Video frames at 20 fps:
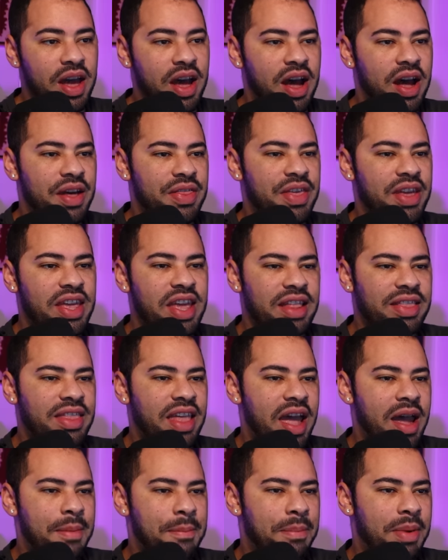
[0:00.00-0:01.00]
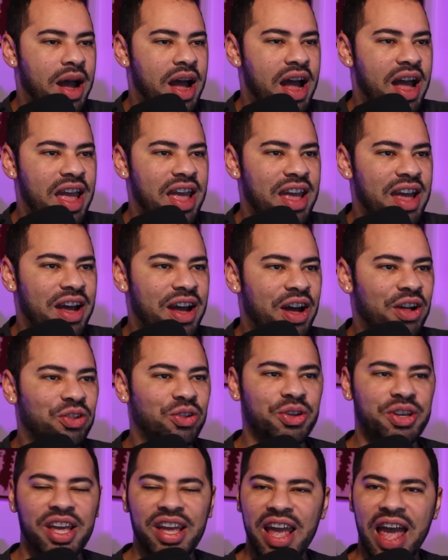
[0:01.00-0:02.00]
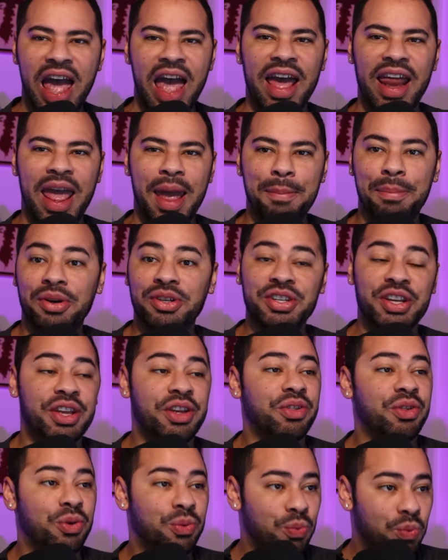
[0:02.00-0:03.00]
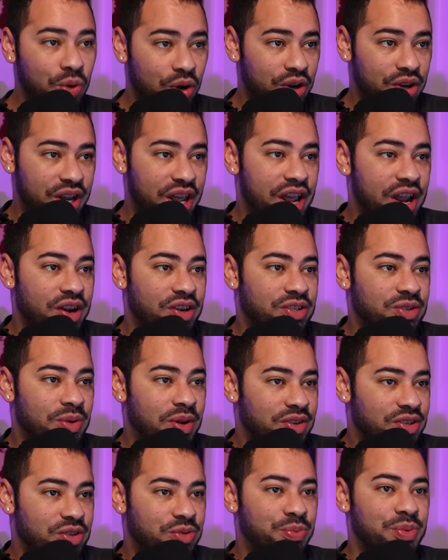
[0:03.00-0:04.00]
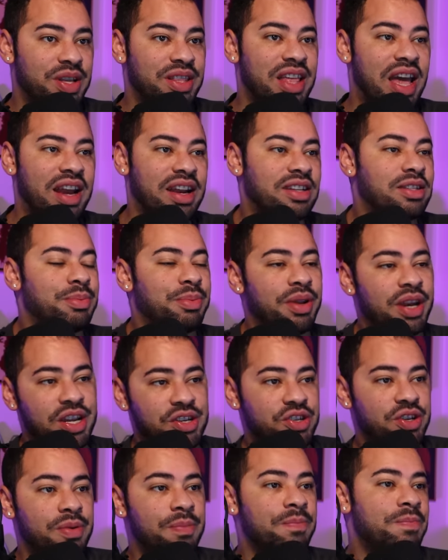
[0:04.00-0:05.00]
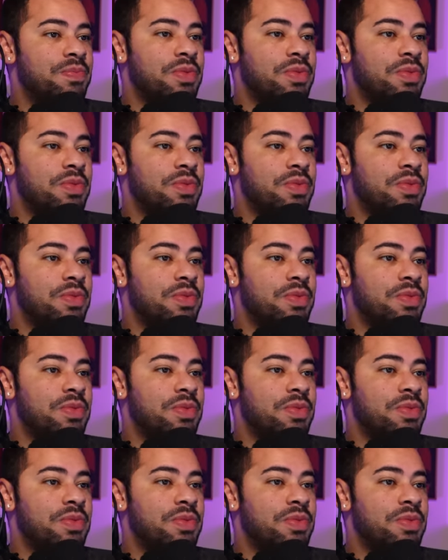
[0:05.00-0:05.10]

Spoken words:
They get that by looking at a particular word here. So I'll just read that explanation.